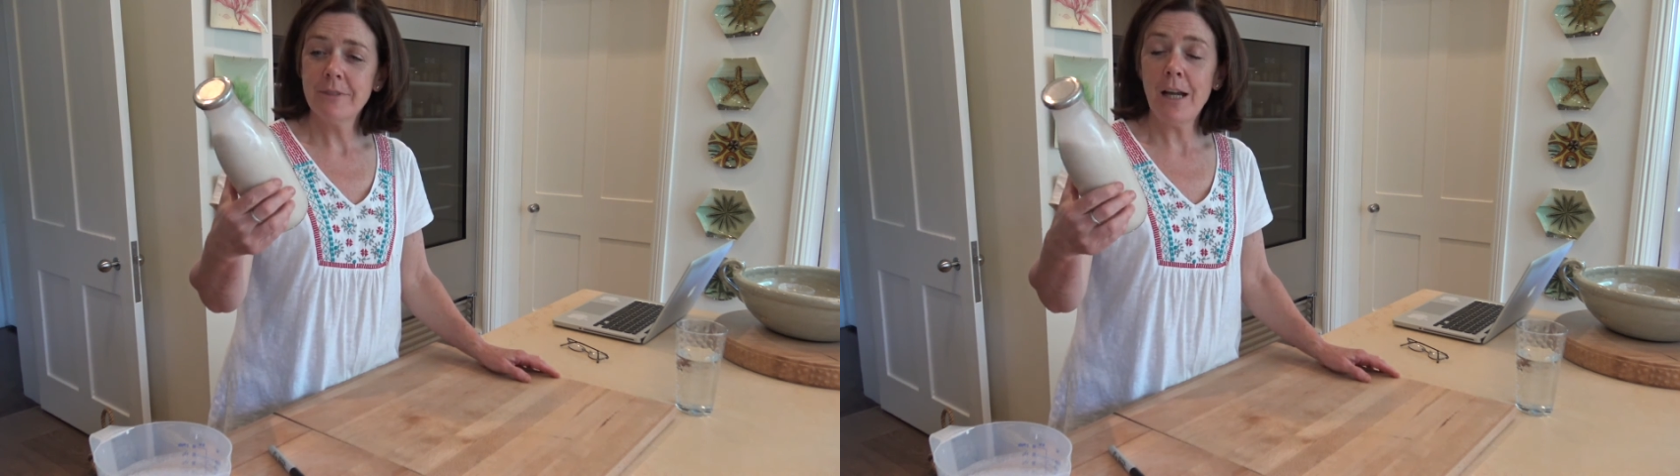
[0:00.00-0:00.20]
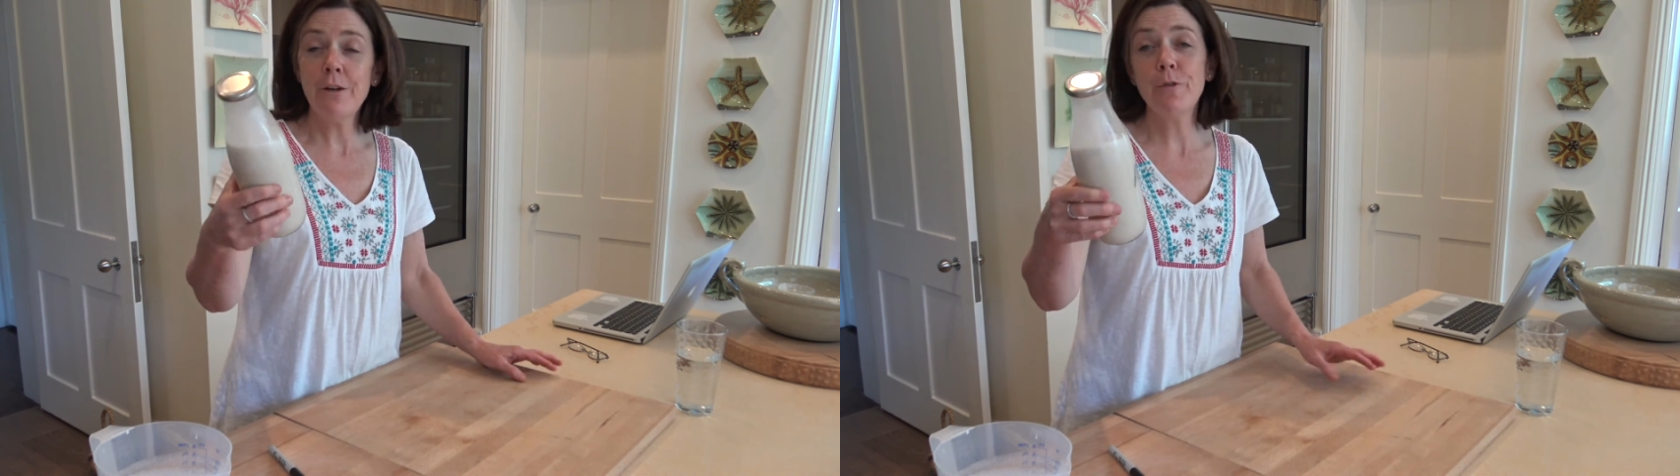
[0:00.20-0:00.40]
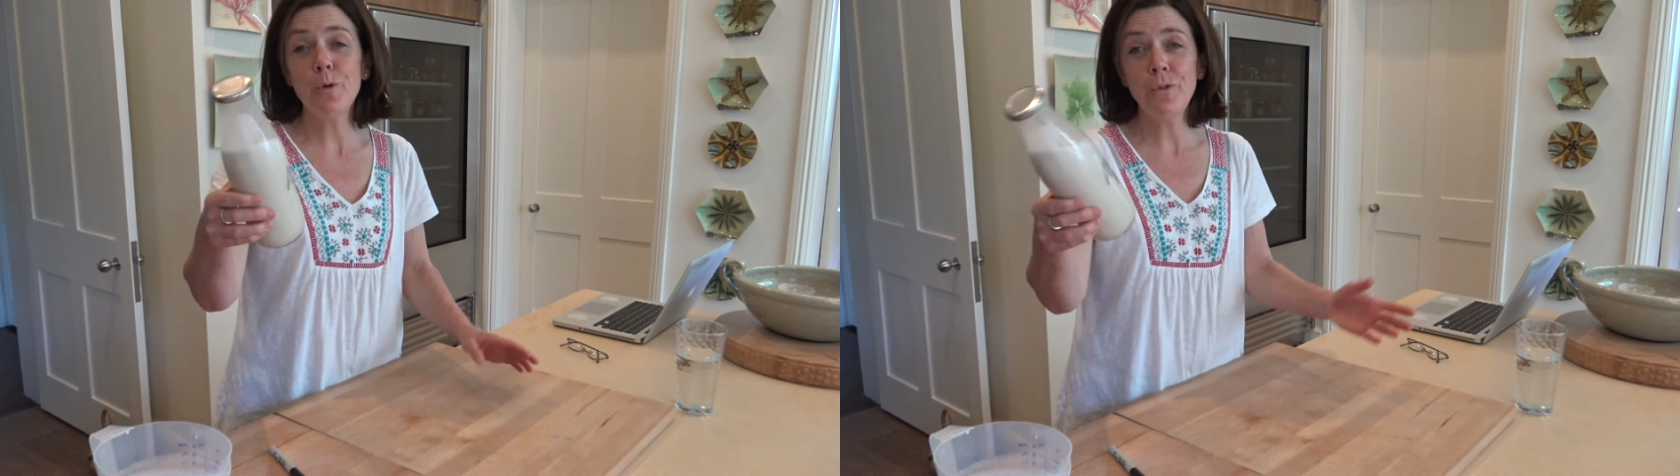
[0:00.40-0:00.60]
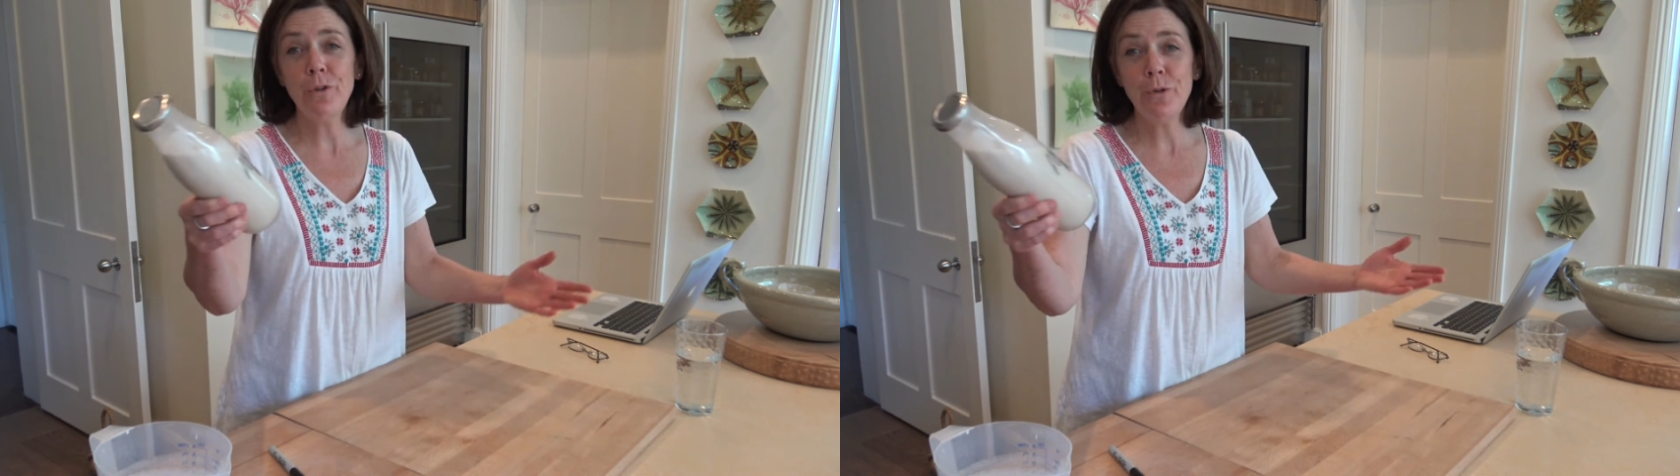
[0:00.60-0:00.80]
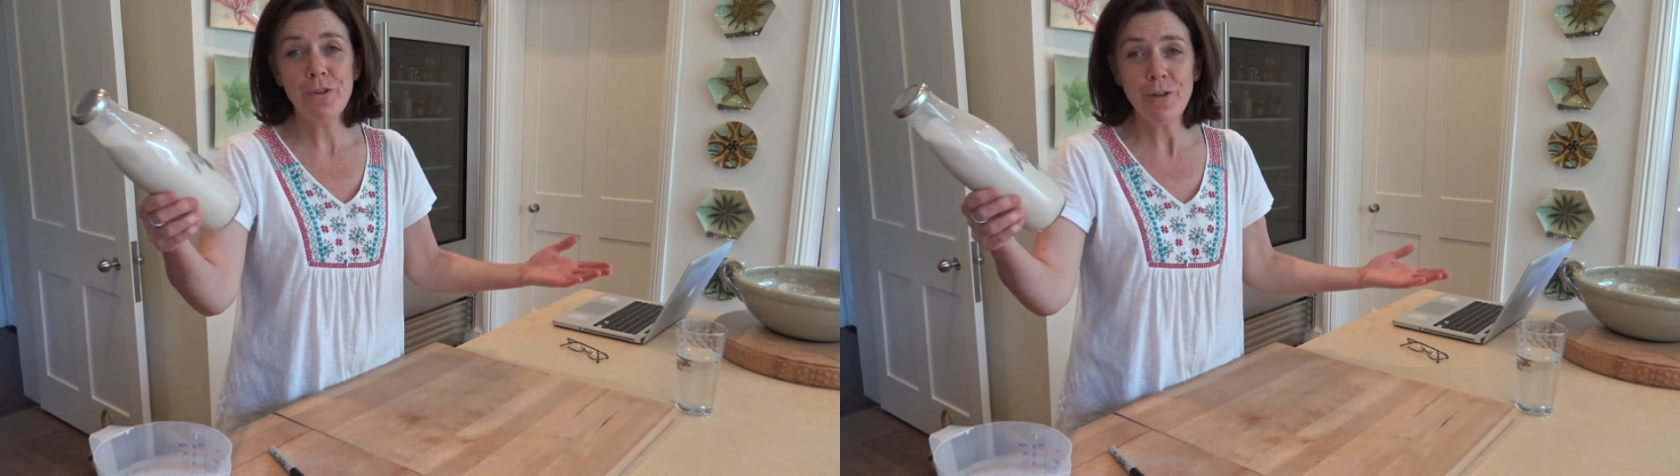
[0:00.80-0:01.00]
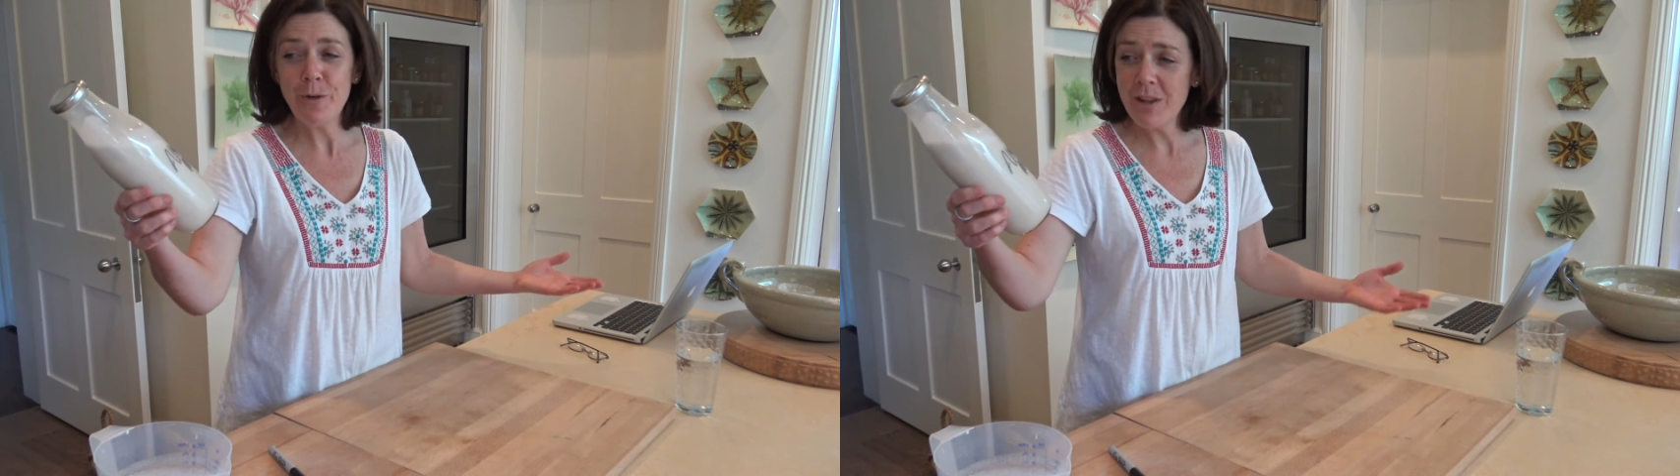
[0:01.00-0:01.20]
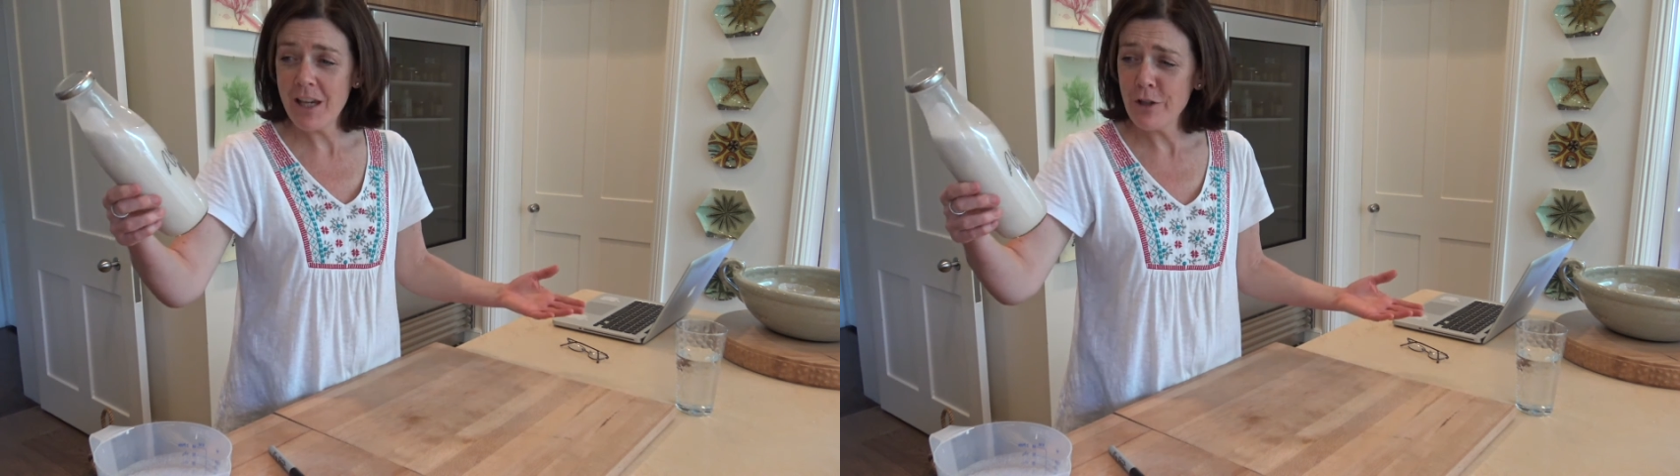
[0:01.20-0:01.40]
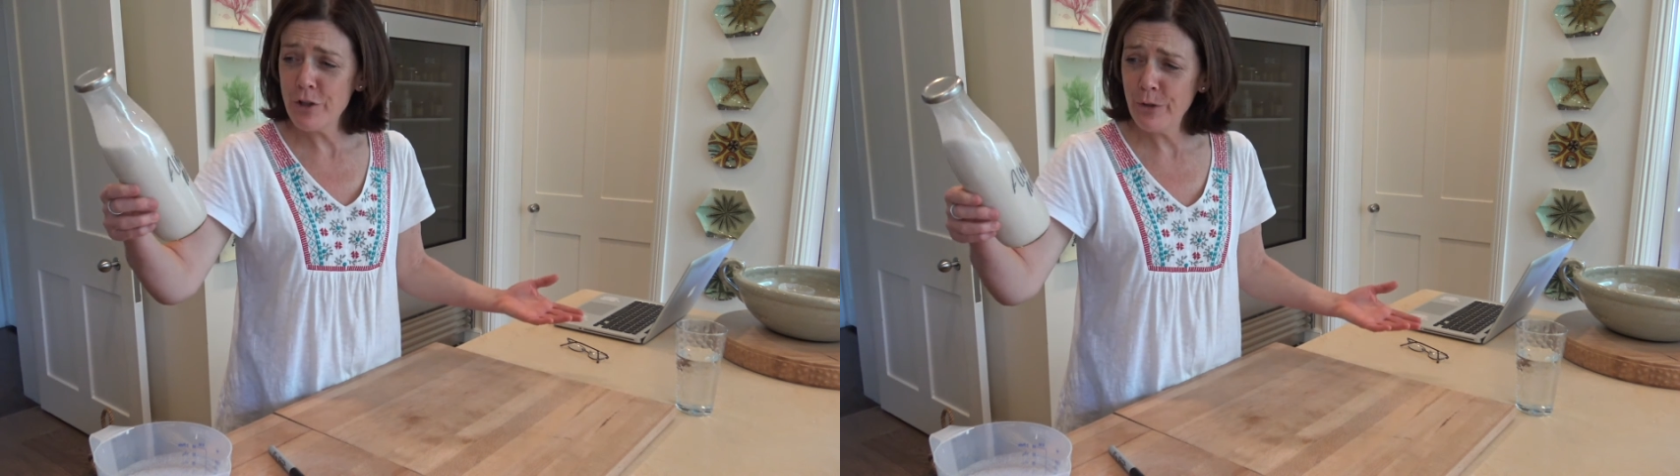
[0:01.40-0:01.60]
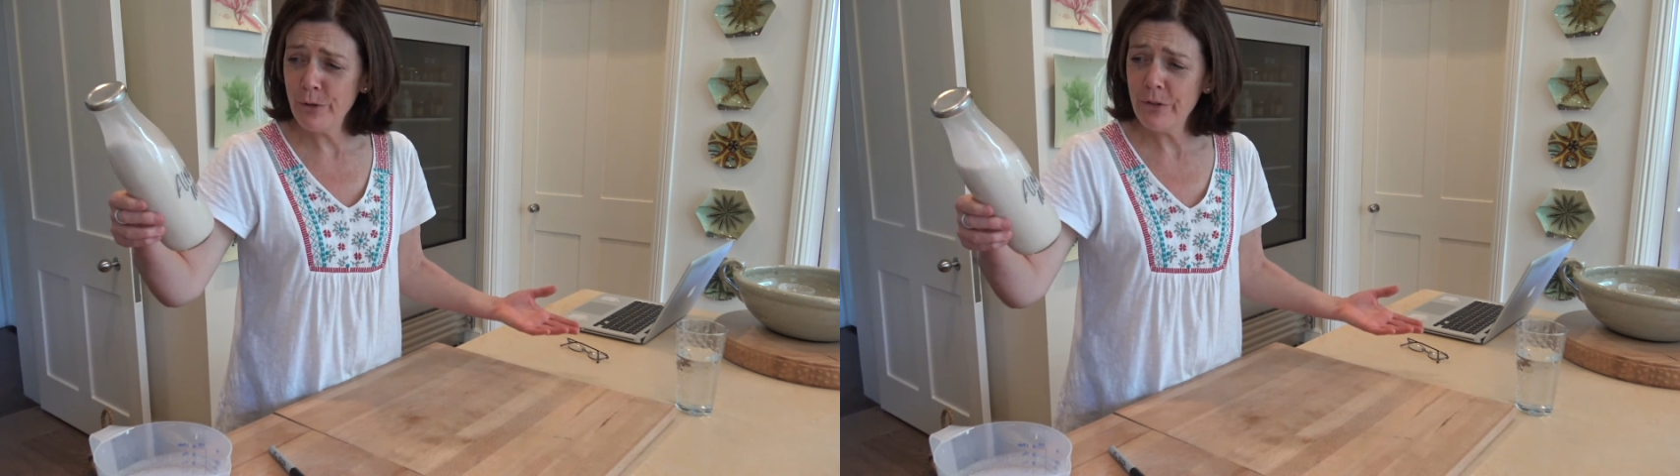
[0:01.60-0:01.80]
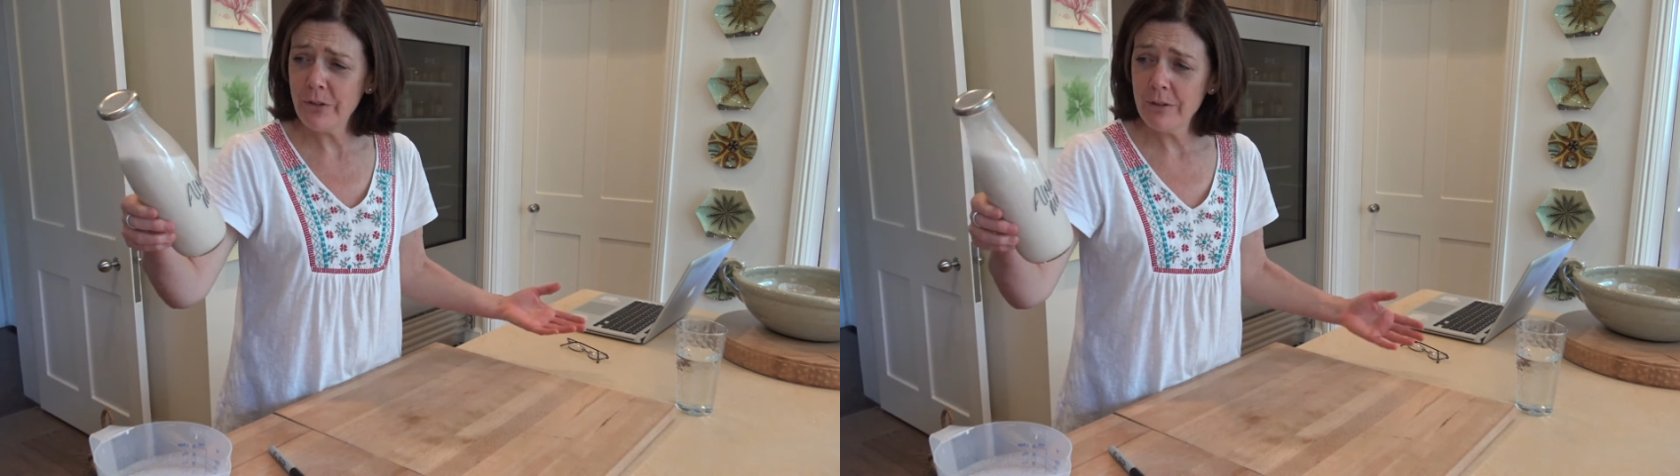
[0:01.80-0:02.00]
And of course you could do it with
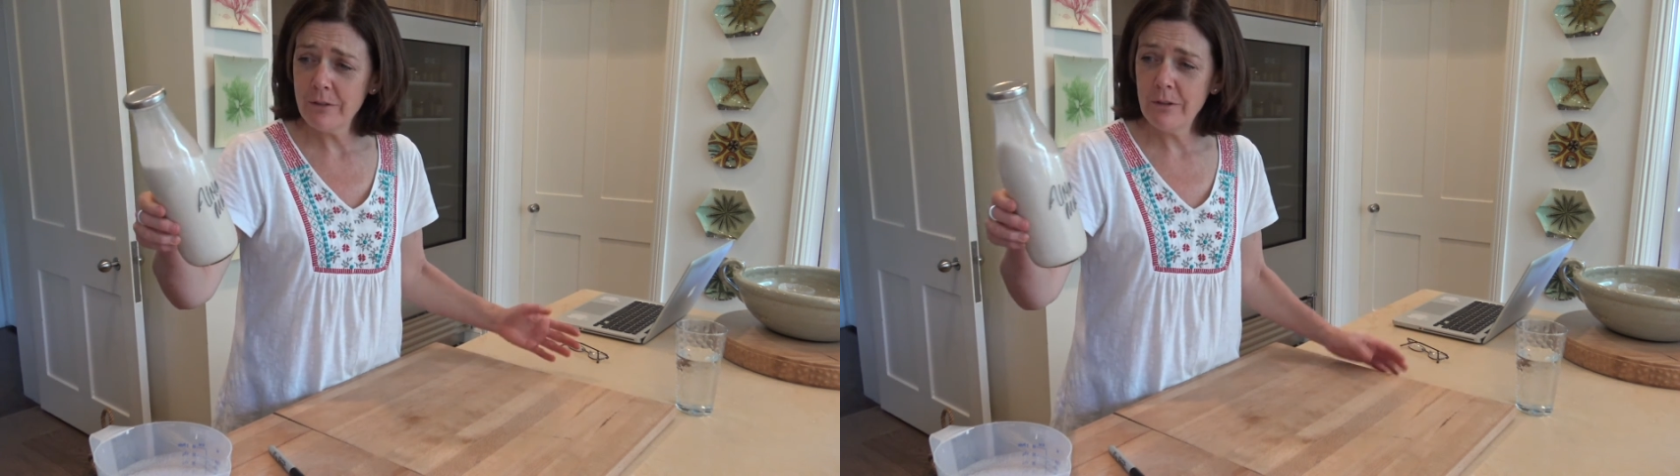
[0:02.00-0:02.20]
cashews,